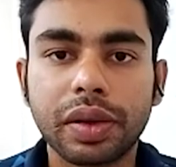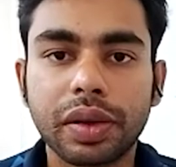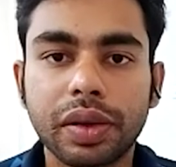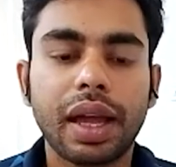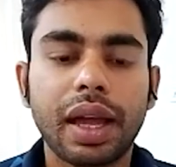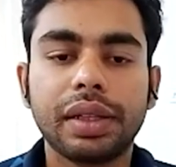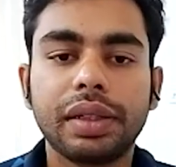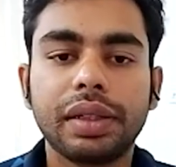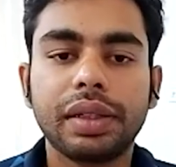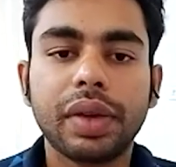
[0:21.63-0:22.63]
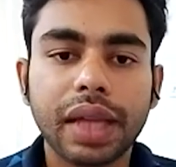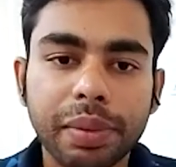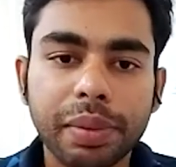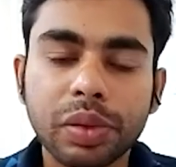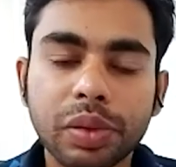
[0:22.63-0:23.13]
And very happy to
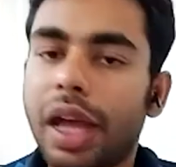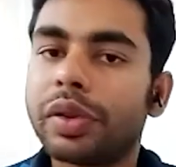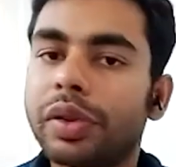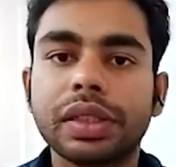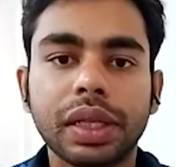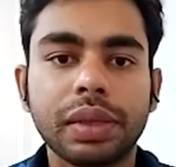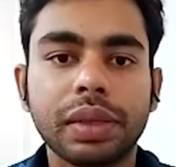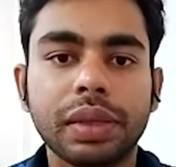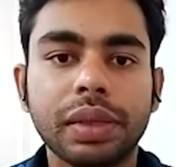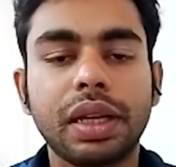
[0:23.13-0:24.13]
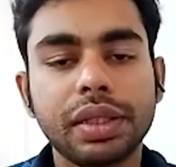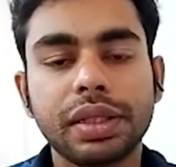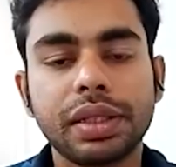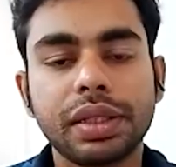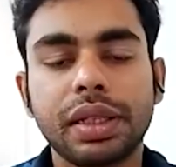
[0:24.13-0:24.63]
have you with us today, Mr. Lars.
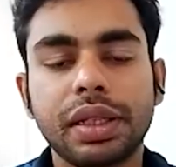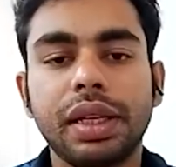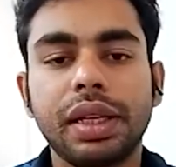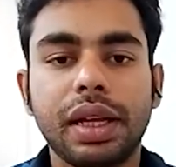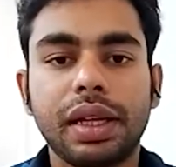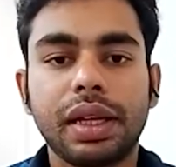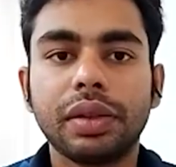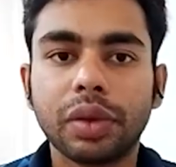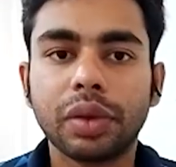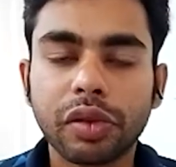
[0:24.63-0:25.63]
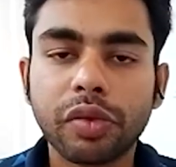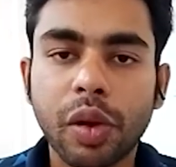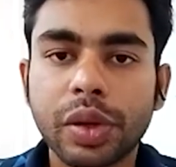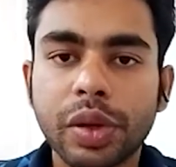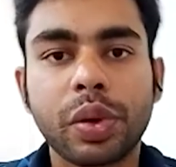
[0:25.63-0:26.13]
And looking forward to
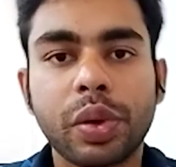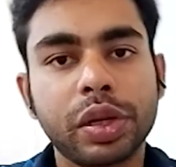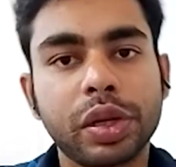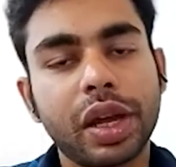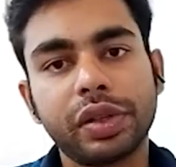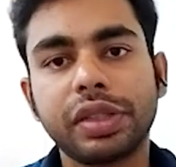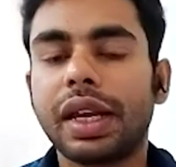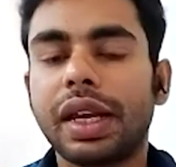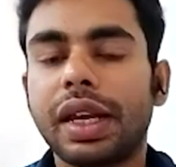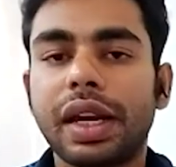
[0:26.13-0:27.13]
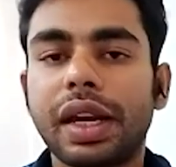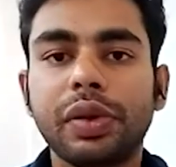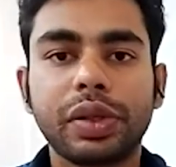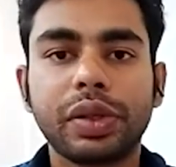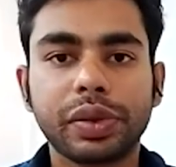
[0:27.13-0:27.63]
what you have for us. I'll hand it over to you.